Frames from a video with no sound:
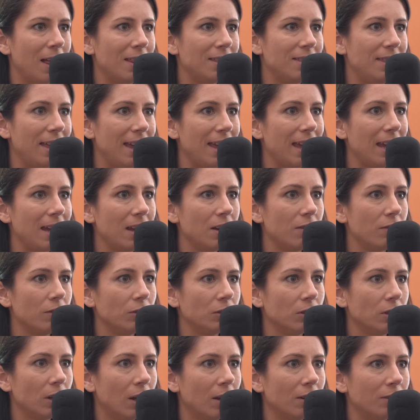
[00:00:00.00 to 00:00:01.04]
They
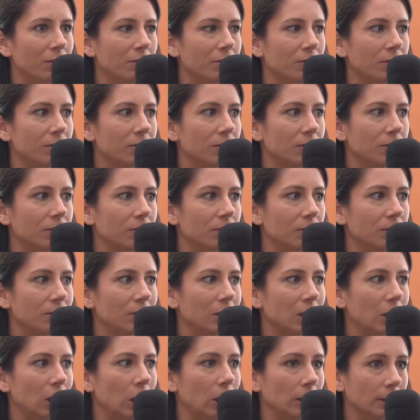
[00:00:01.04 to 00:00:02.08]
love
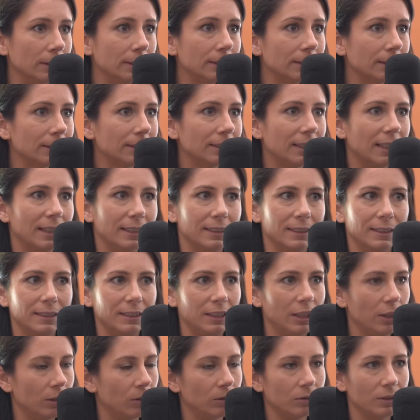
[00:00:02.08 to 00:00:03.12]
art, and
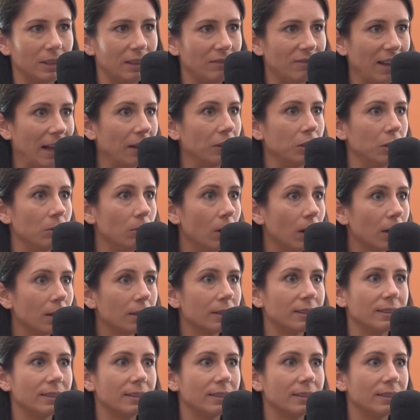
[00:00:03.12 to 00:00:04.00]
you know they value art